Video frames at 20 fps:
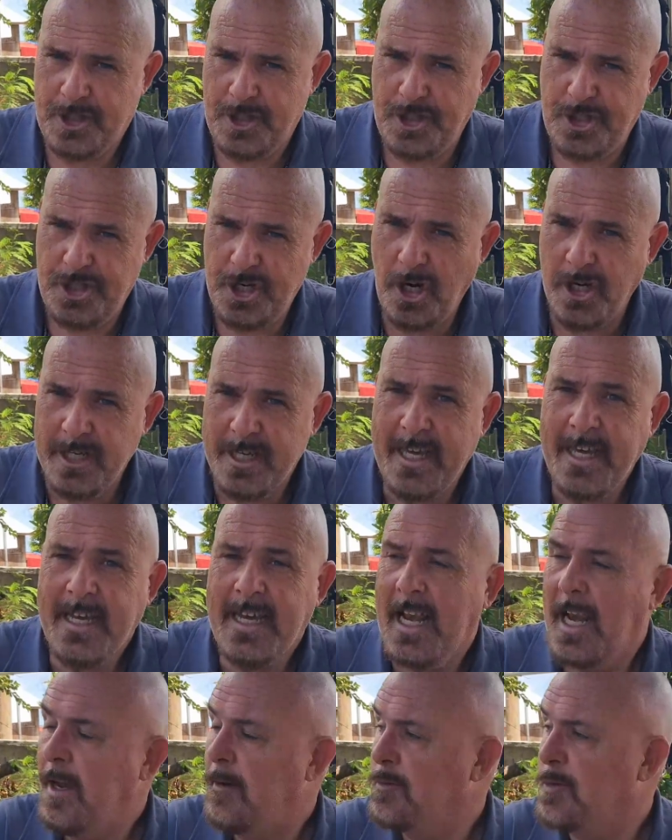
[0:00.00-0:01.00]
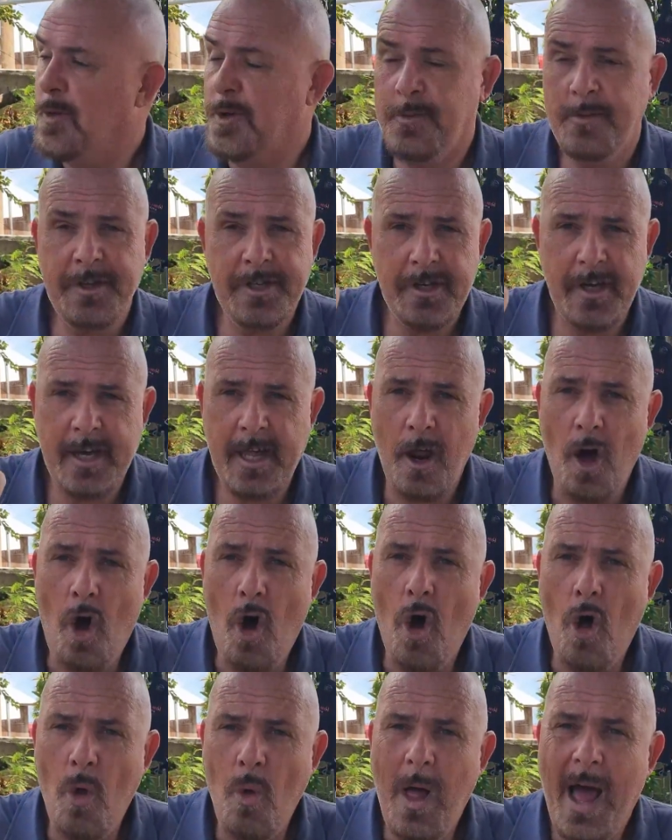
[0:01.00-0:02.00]
chunky clips, which means I get a
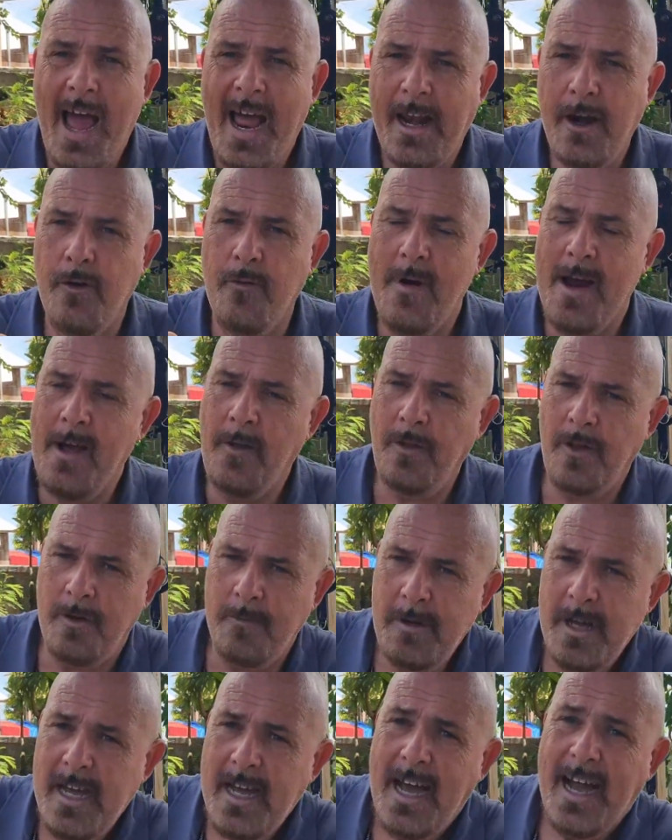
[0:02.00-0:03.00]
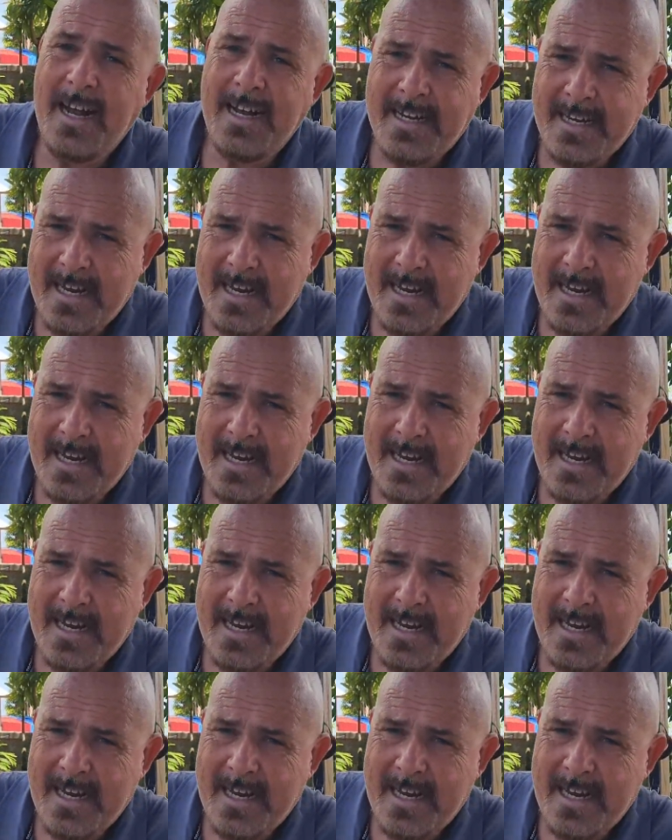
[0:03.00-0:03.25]
whole hand around them and